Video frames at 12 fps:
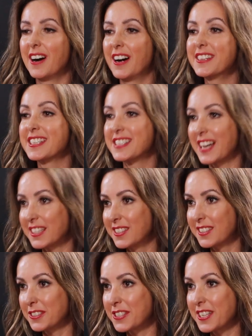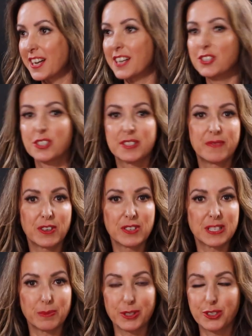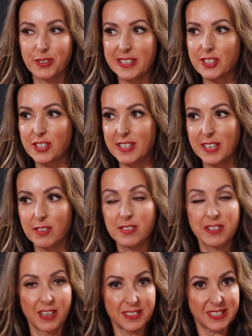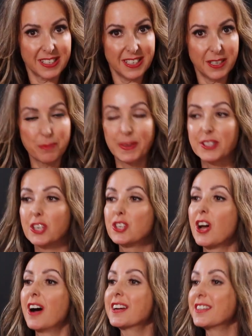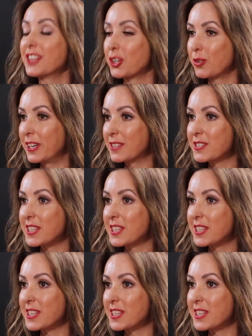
on the technical side, just very similar to engineers, not saying, but they're not on the creative